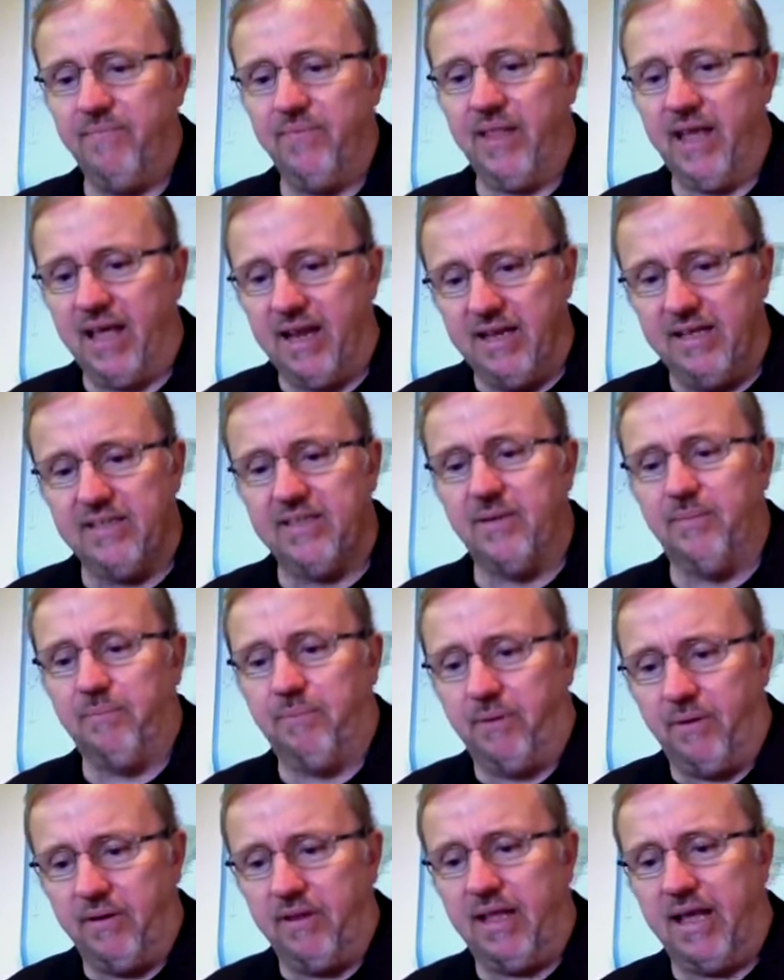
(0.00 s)
That is, the,
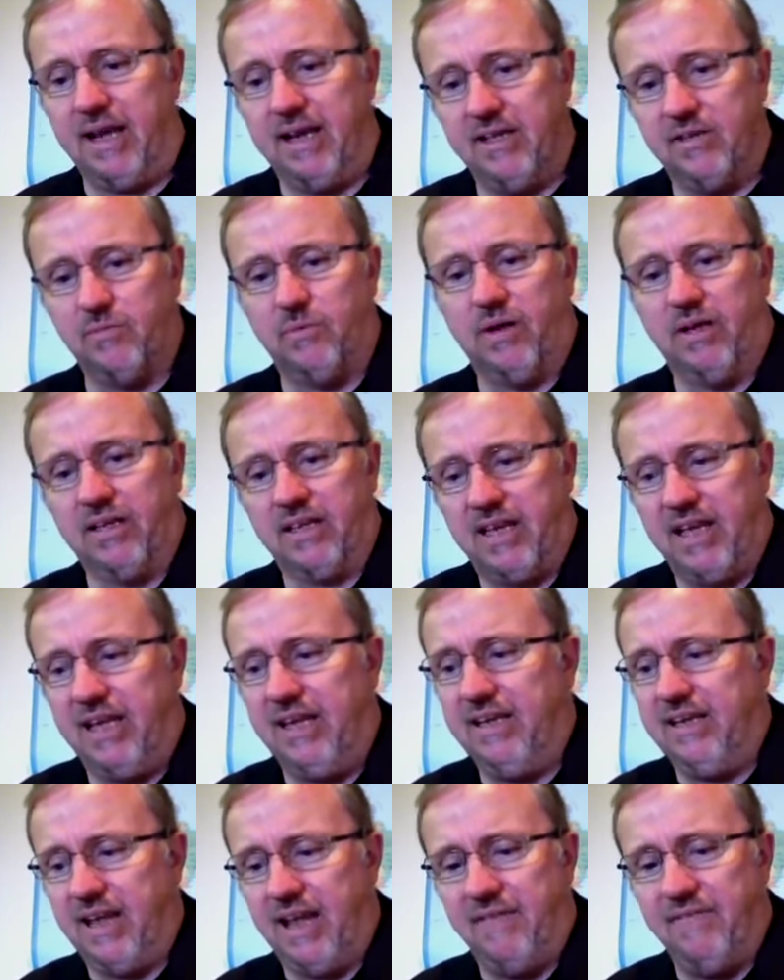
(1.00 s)
that is what
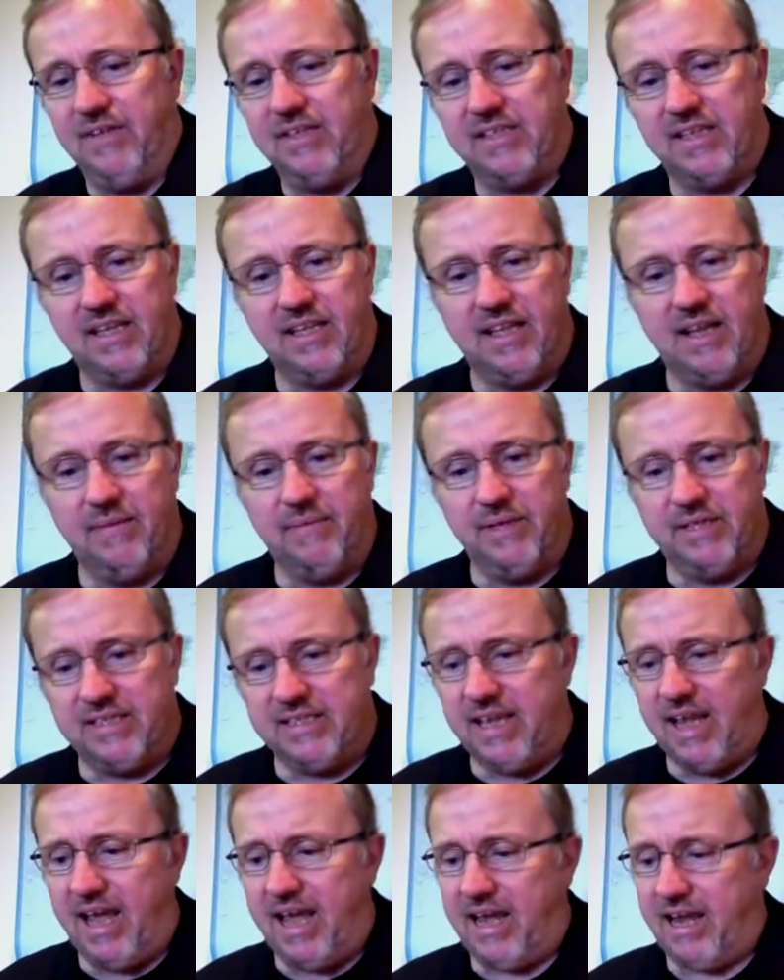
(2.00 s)
King David said they would
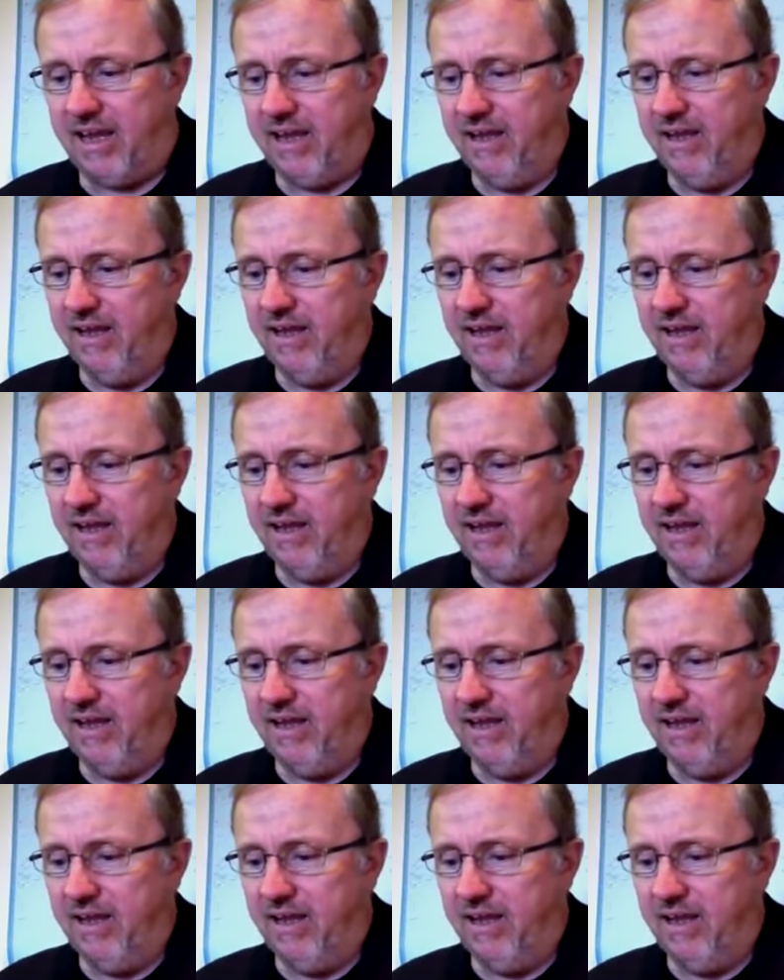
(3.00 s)
say.